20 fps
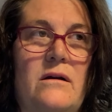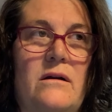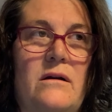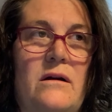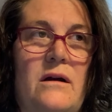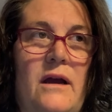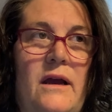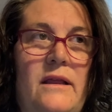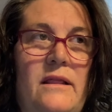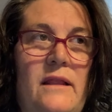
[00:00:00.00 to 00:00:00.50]

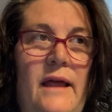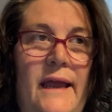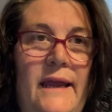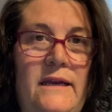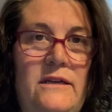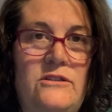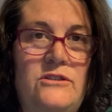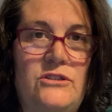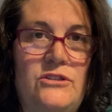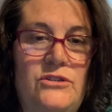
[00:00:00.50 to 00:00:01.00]
I
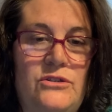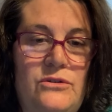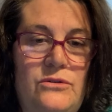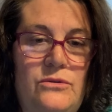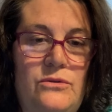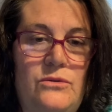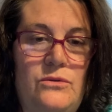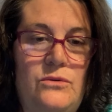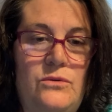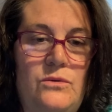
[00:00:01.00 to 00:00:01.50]
like
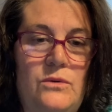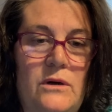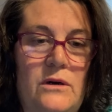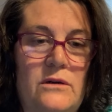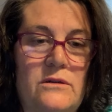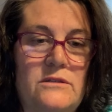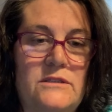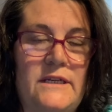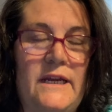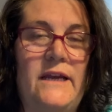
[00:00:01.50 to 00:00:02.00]
to
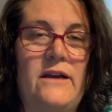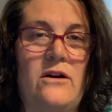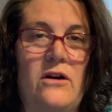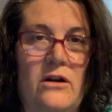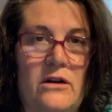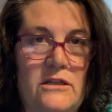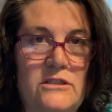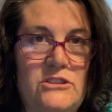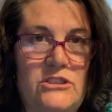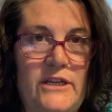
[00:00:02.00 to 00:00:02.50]
take
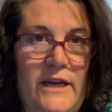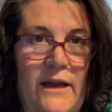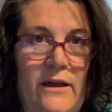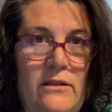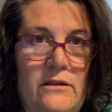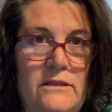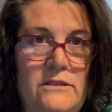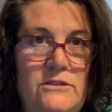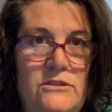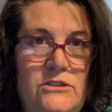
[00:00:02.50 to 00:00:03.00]
on a
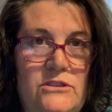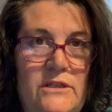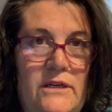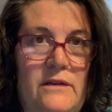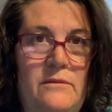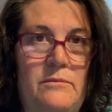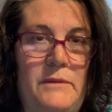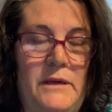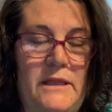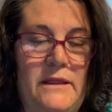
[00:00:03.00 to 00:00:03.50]
challenge
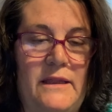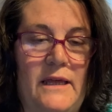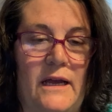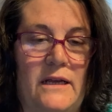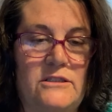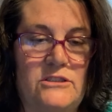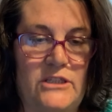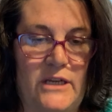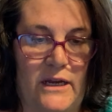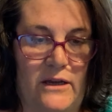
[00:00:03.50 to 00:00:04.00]
and meet
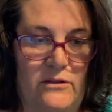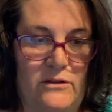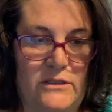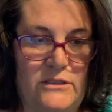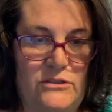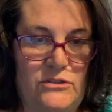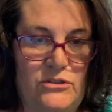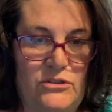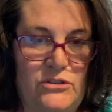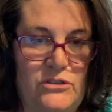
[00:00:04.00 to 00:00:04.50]
that
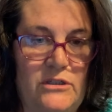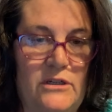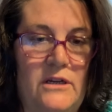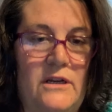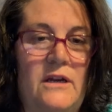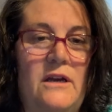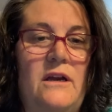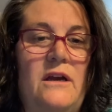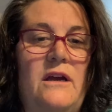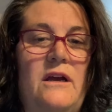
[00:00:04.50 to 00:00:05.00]
challenge
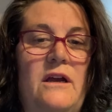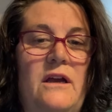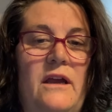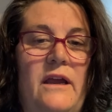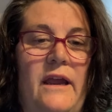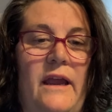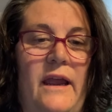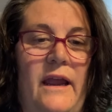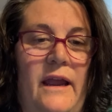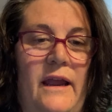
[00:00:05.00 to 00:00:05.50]

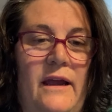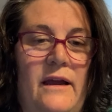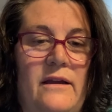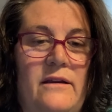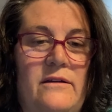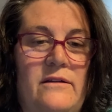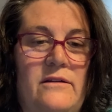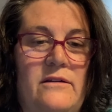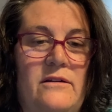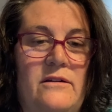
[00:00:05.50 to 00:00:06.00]

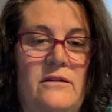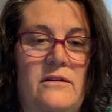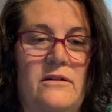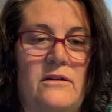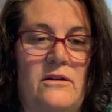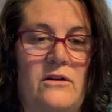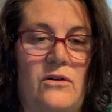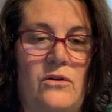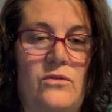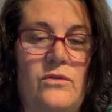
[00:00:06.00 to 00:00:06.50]
and
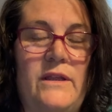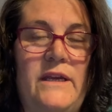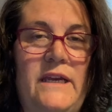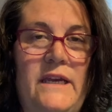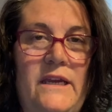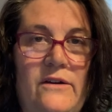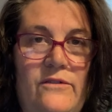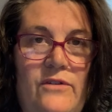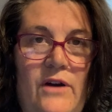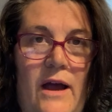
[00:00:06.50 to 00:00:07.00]
only
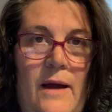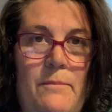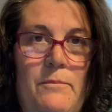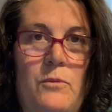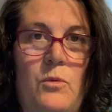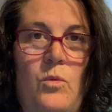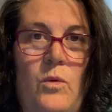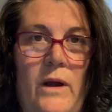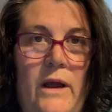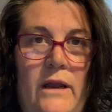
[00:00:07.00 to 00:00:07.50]
give up
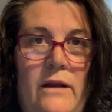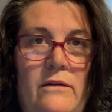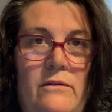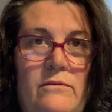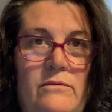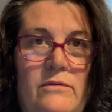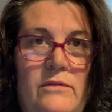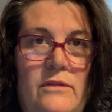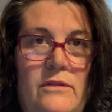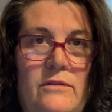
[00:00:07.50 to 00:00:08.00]

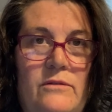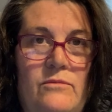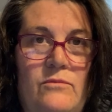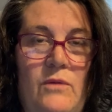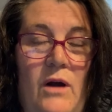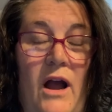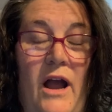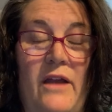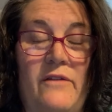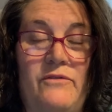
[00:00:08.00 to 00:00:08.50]
when
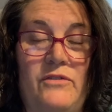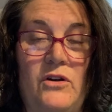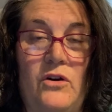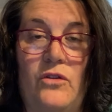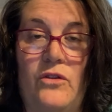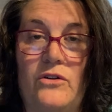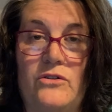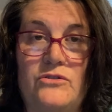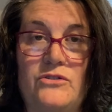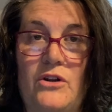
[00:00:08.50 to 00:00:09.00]
I feel
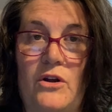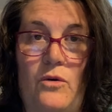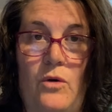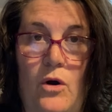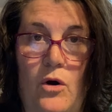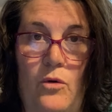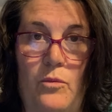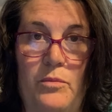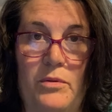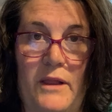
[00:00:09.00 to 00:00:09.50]
there's no
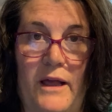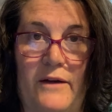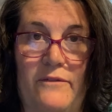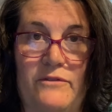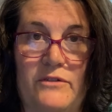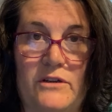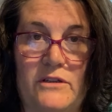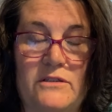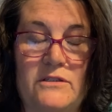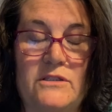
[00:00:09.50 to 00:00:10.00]
hope
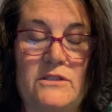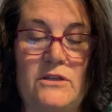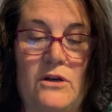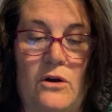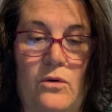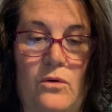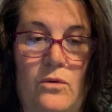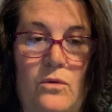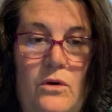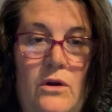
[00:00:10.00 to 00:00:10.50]
left.
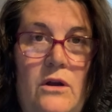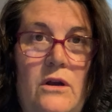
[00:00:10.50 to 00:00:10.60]
So